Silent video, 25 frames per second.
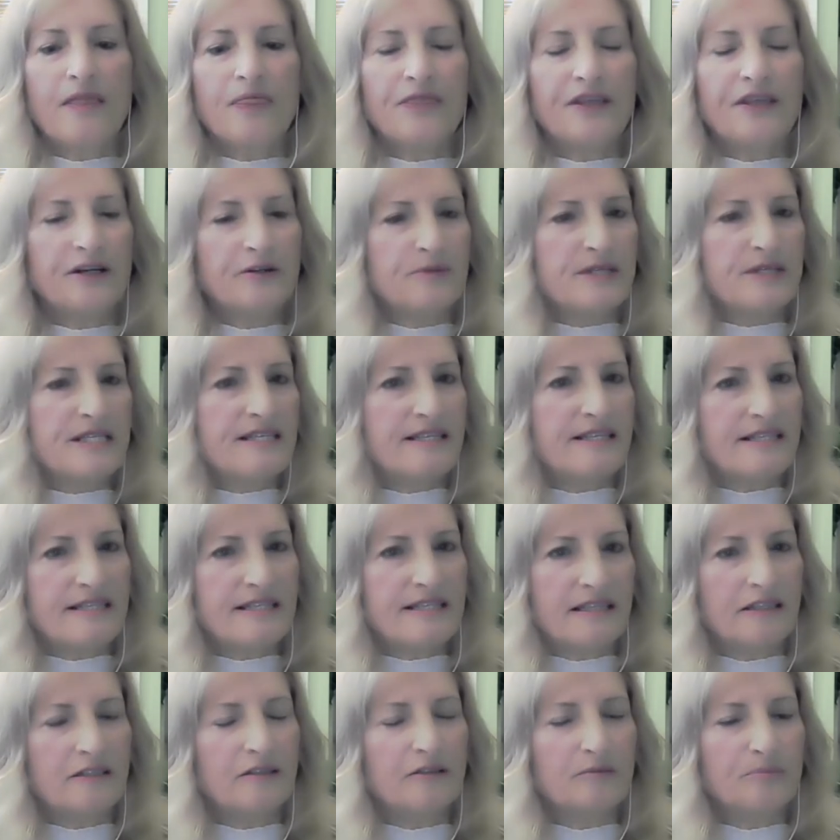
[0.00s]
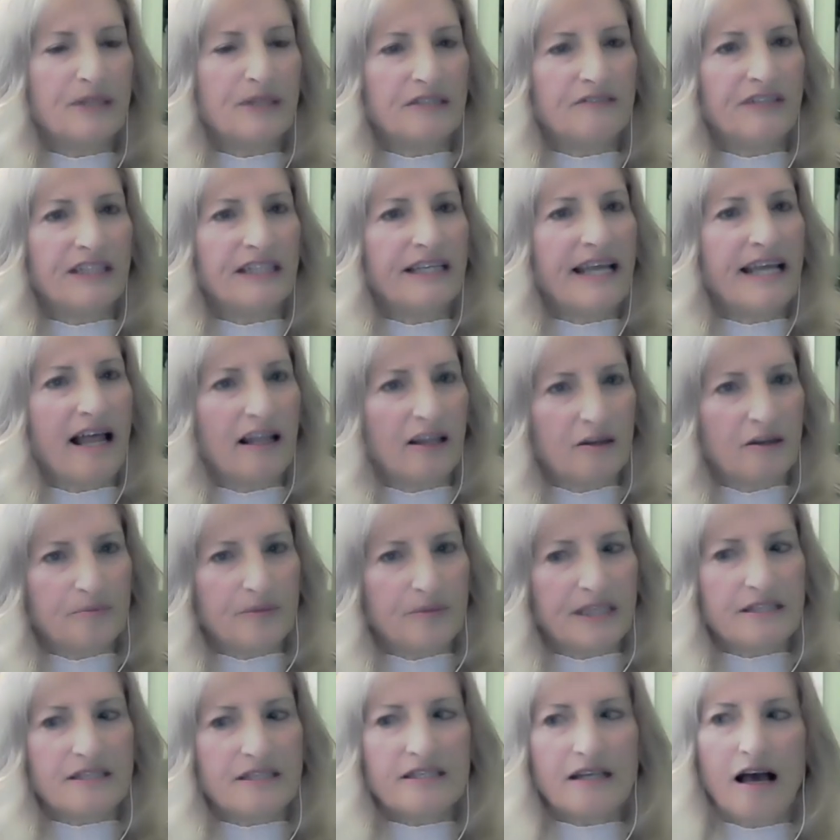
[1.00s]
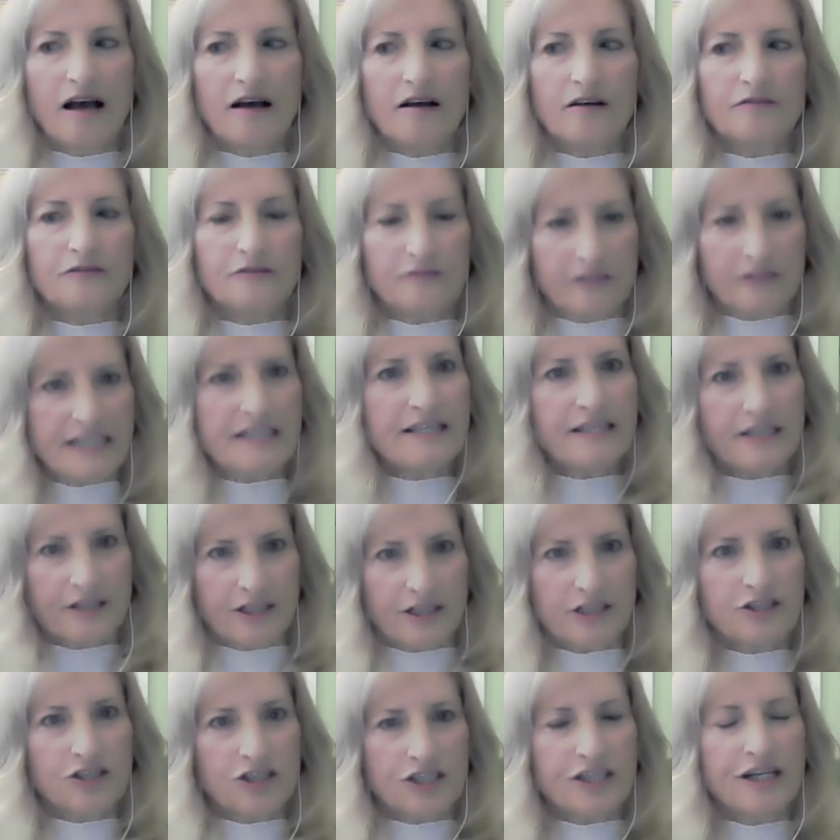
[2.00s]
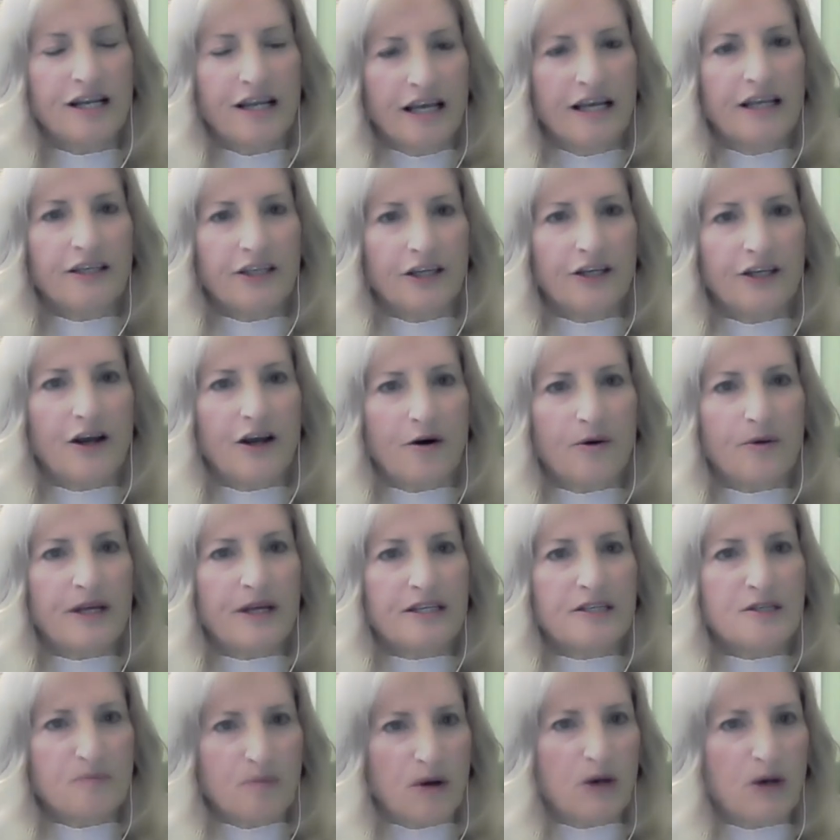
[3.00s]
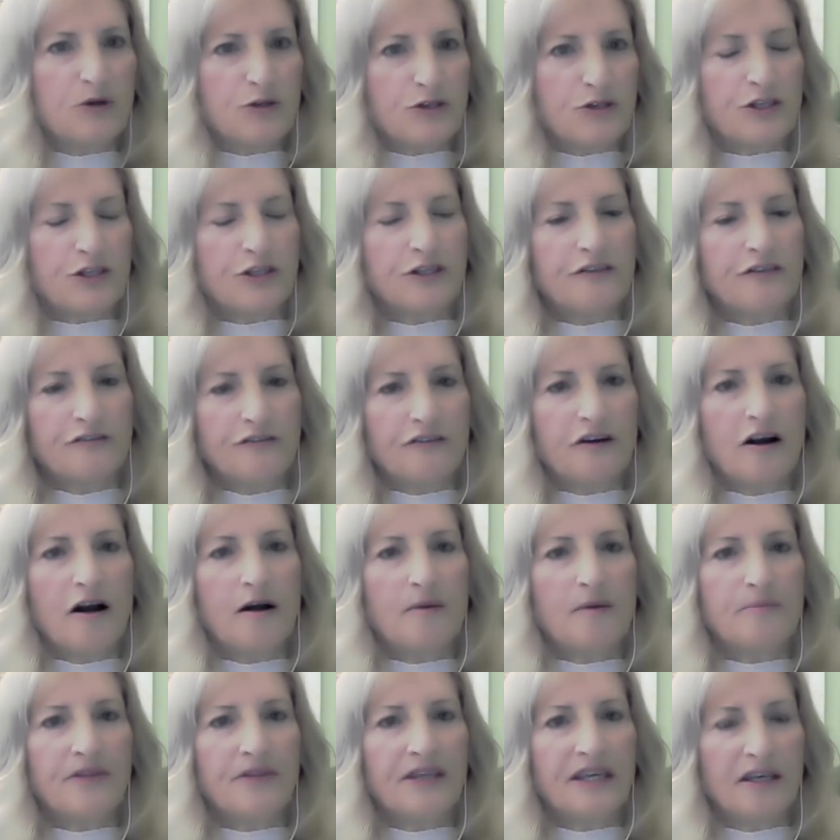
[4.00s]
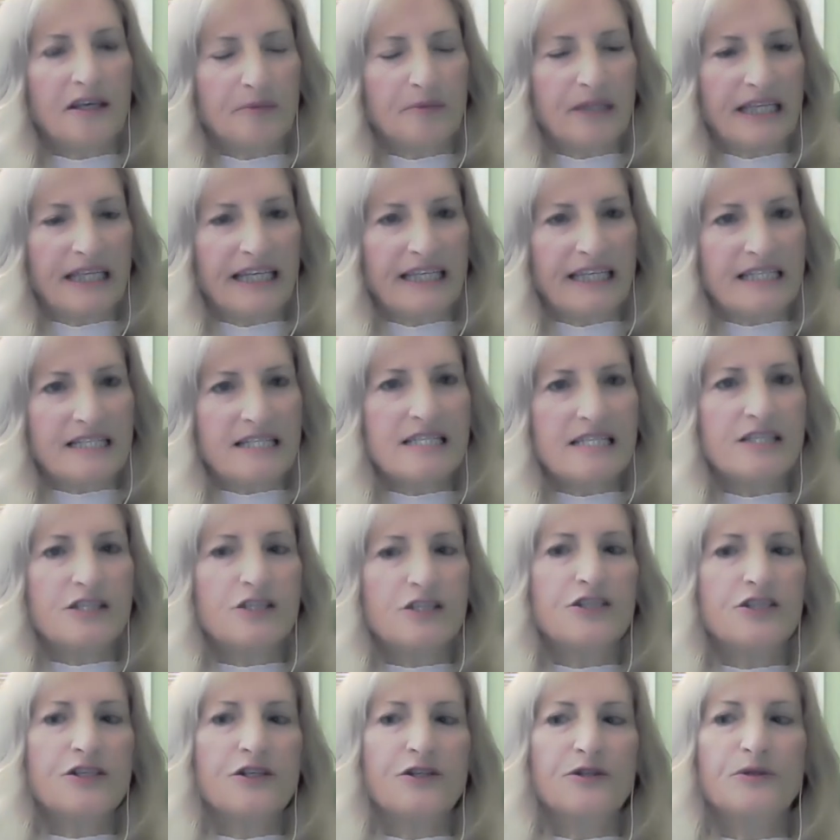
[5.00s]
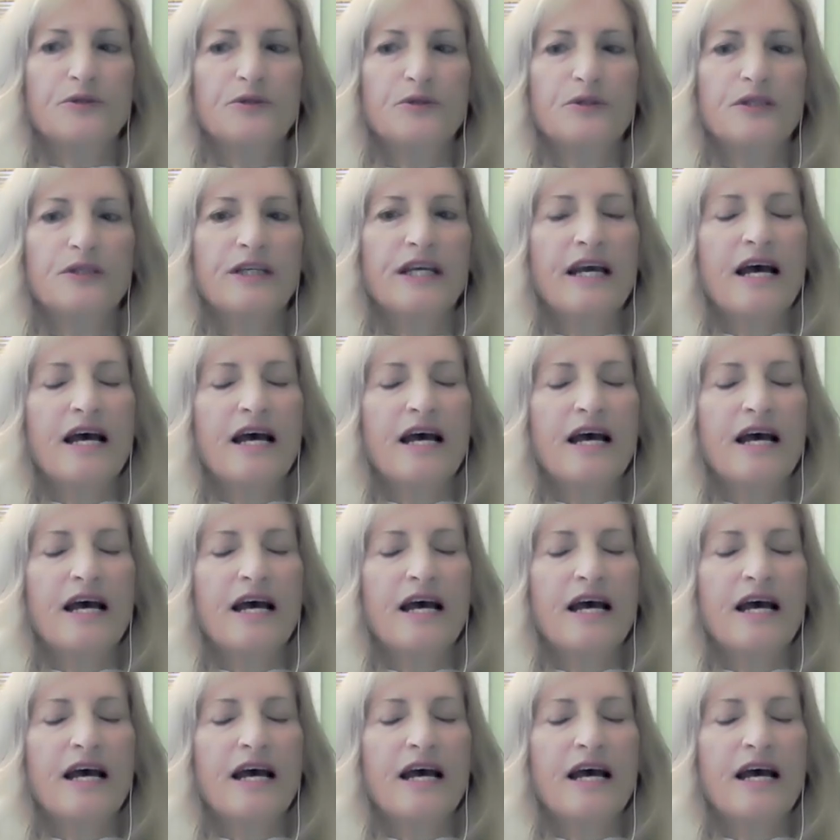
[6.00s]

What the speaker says: There was this little bit of an element of research, exposure from the Himalayan Institute,